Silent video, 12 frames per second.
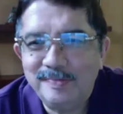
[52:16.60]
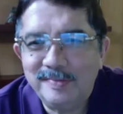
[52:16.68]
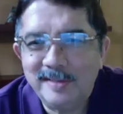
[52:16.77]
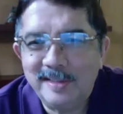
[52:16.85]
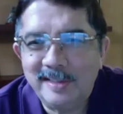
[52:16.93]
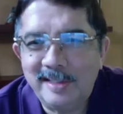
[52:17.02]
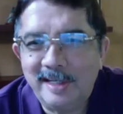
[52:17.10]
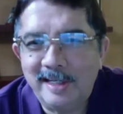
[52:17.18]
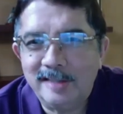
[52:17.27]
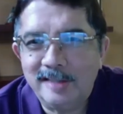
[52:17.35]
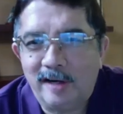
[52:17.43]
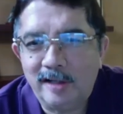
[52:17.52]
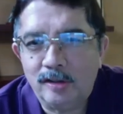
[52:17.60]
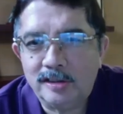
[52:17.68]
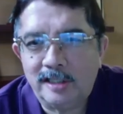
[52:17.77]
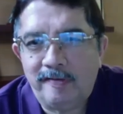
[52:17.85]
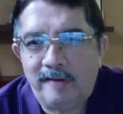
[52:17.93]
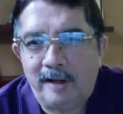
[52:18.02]
There is one
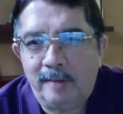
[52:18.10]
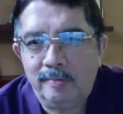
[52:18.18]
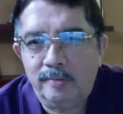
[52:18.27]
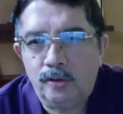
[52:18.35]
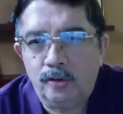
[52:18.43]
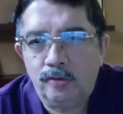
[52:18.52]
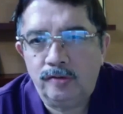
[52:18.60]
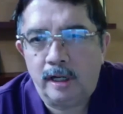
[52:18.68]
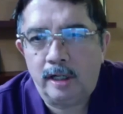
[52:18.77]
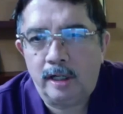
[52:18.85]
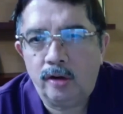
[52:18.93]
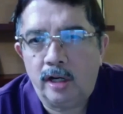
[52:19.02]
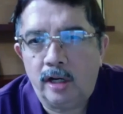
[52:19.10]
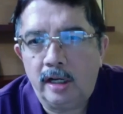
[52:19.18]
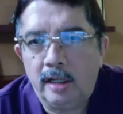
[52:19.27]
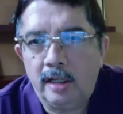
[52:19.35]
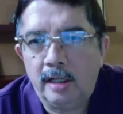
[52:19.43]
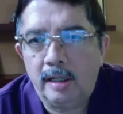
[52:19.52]
question from Dhruv Arora.
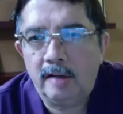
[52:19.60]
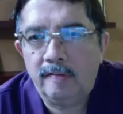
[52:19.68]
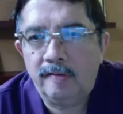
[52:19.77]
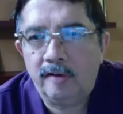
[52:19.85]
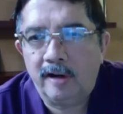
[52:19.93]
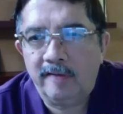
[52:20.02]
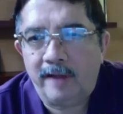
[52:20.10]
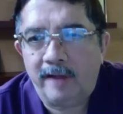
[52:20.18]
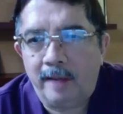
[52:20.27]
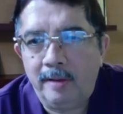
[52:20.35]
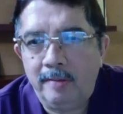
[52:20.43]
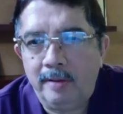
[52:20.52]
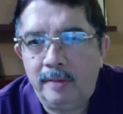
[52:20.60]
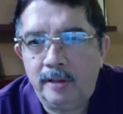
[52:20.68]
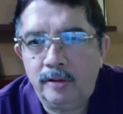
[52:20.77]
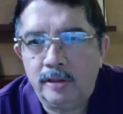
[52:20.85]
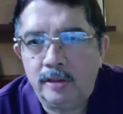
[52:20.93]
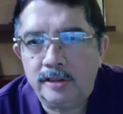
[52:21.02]
For a family member
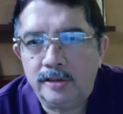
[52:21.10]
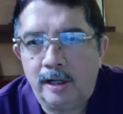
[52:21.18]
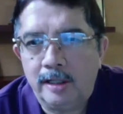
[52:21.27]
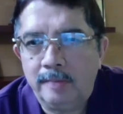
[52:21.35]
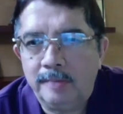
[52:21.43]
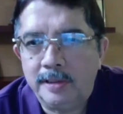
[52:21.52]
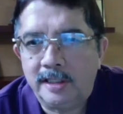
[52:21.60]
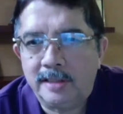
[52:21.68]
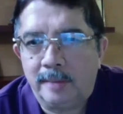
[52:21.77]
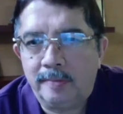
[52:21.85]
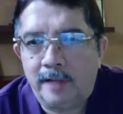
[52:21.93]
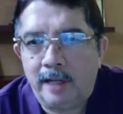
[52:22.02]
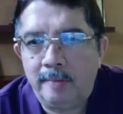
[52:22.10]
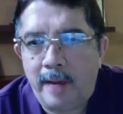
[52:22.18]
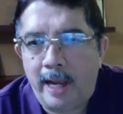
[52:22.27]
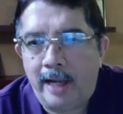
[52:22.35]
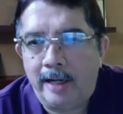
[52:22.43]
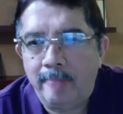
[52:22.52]
who has joined business sometime
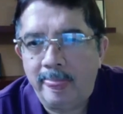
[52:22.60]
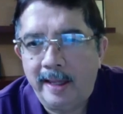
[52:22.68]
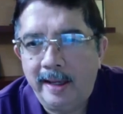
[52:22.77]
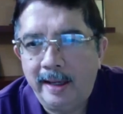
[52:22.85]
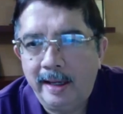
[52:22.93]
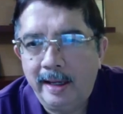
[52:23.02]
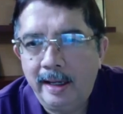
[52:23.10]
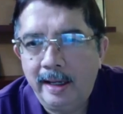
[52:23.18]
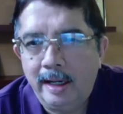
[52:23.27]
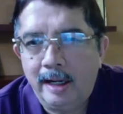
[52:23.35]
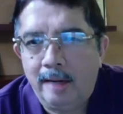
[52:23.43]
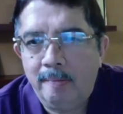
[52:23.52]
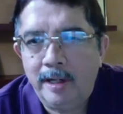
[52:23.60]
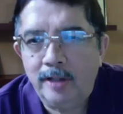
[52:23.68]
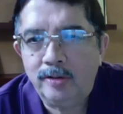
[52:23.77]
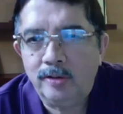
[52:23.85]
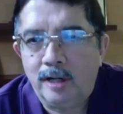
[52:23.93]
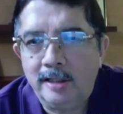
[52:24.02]
back, compared
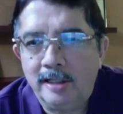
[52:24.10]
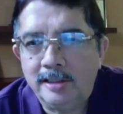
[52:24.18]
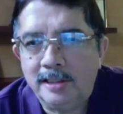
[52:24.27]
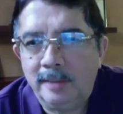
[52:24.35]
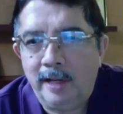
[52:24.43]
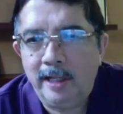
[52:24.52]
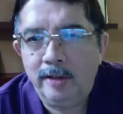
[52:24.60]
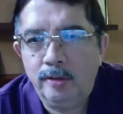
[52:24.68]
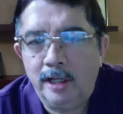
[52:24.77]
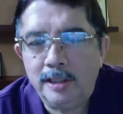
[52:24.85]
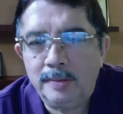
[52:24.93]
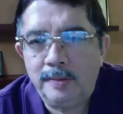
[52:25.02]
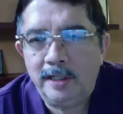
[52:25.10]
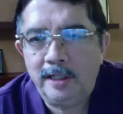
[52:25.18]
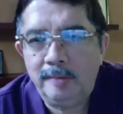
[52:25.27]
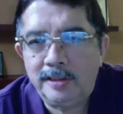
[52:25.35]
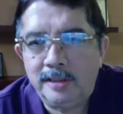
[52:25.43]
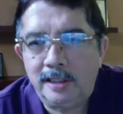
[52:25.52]
to other sibling who has been in
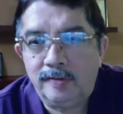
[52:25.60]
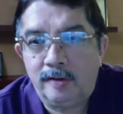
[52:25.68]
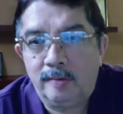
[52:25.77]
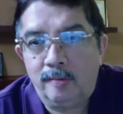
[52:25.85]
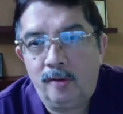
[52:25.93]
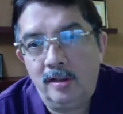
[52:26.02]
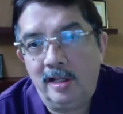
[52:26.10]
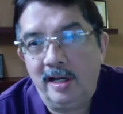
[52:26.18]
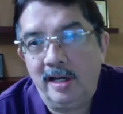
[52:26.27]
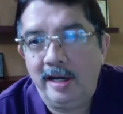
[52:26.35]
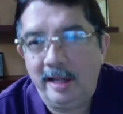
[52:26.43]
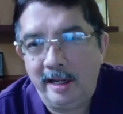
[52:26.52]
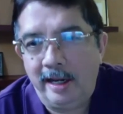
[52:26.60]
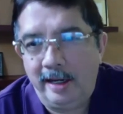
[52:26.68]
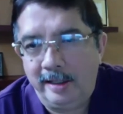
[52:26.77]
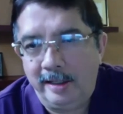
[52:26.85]
business for more than a decade,